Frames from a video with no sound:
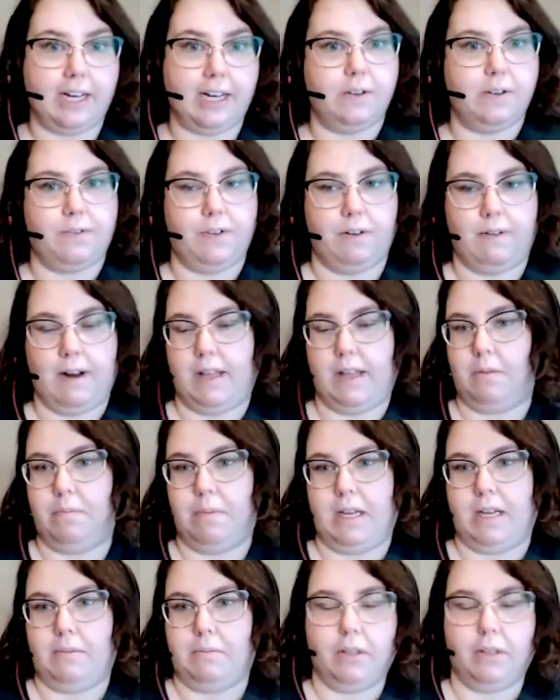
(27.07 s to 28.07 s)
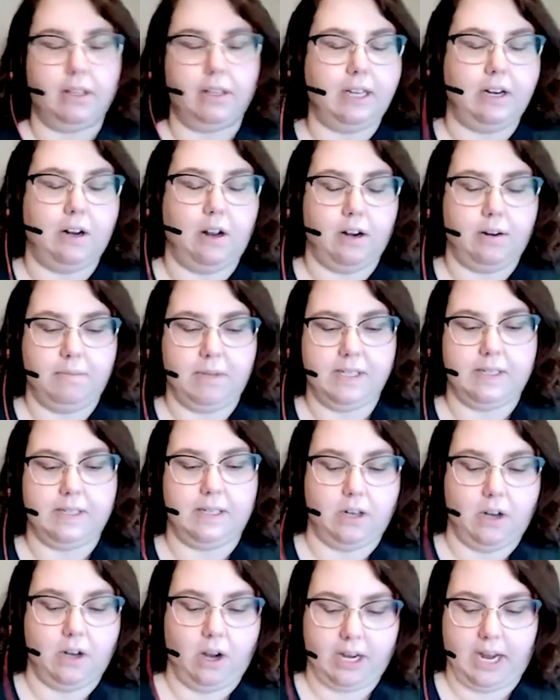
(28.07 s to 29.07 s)
So if you'd rather be completely anonymous
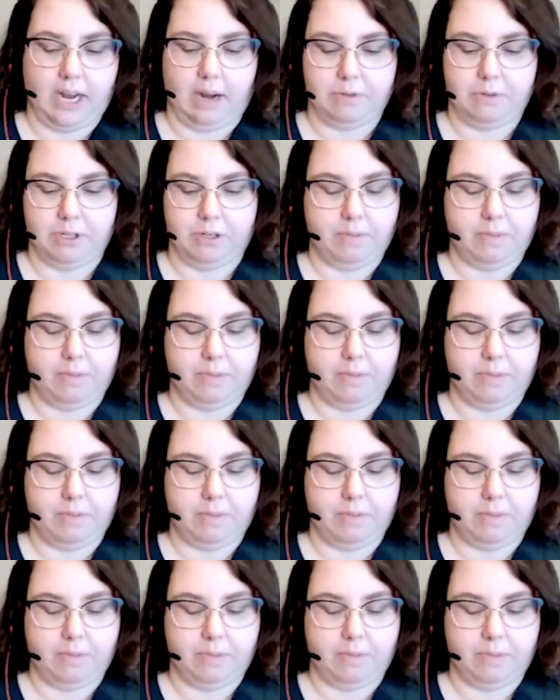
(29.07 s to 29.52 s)
and not captured